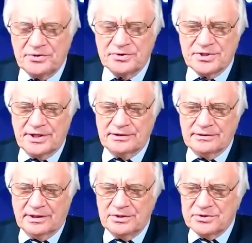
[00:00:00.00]
are you
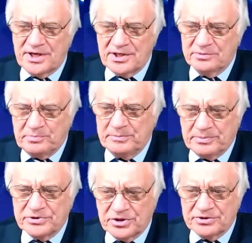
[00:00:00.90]
saying? Are you saying that
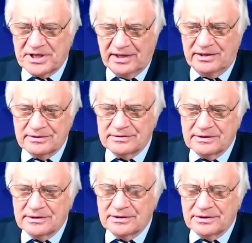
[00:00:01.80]
people don't,
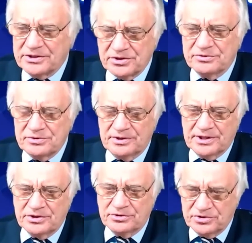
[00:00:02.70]
they
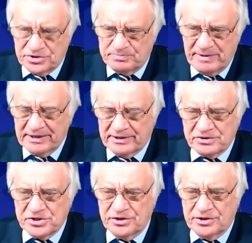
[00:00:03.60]
don't make
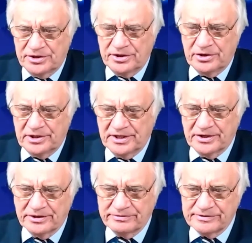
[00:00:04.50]
that turn early
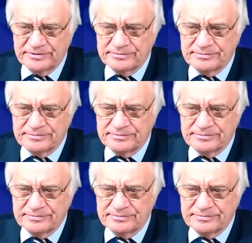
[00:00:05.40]
enough?